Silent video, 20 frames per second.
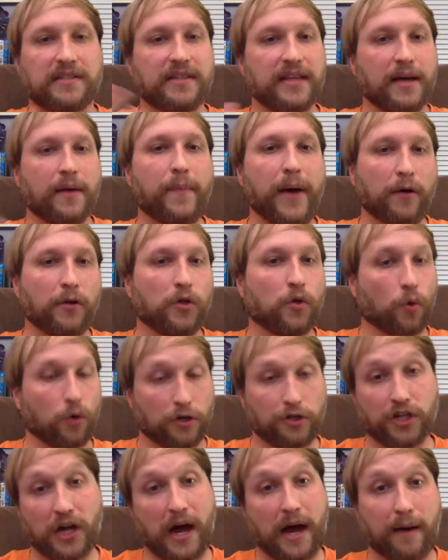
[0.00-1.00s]
Think about
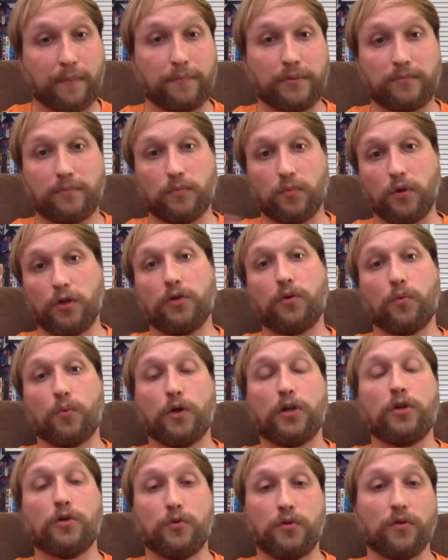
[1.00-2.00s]
your job. What do you
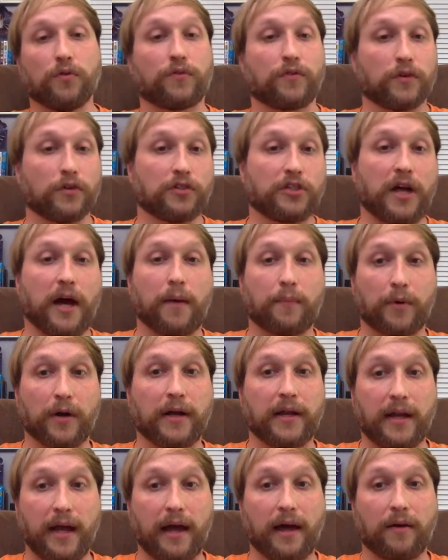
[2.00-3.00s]
what do you do for a job
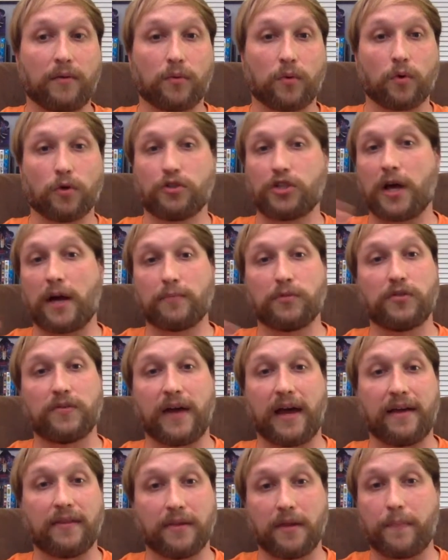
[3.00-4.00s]
right now or jobs you've
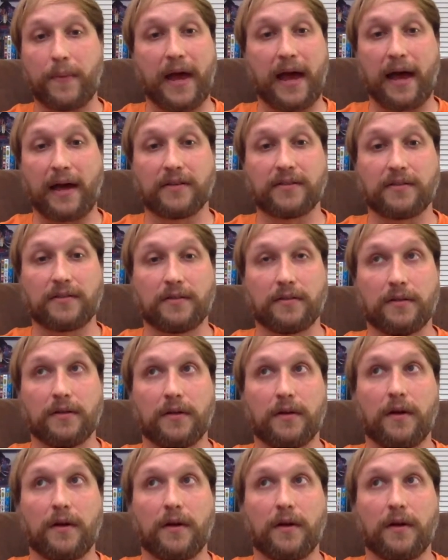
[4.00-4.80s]
had in the past?